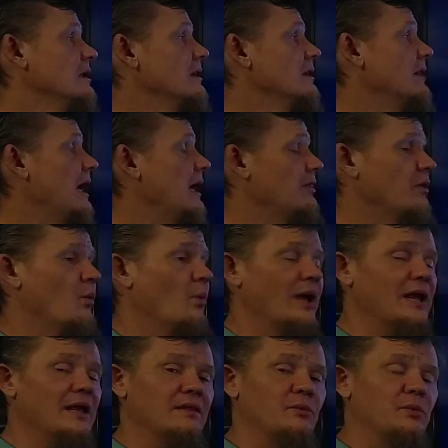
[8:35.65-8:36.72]
that the
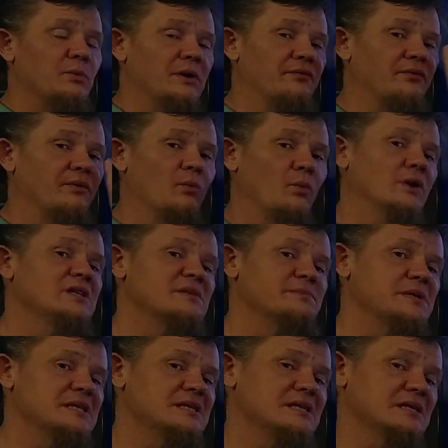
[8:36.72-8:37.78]
way that we went from one
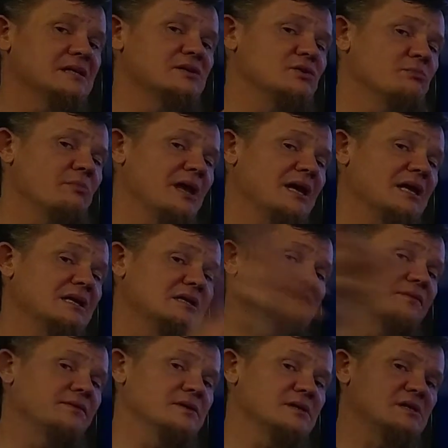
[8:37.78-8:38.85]
species to many
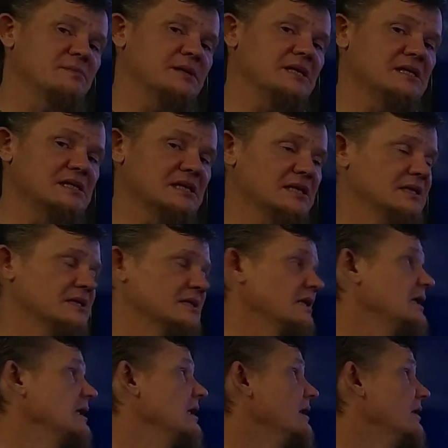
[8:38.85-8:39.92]
different species
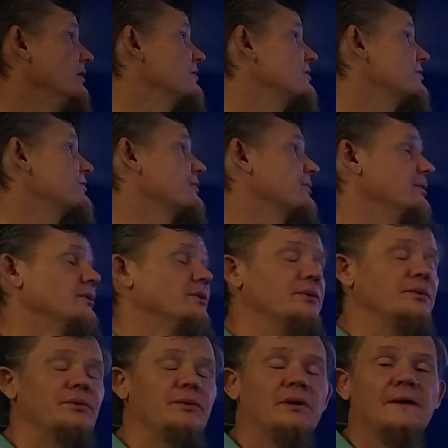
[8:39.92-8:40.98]
is
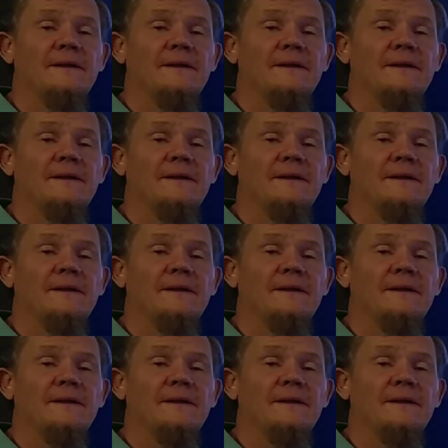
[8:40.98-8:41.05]
through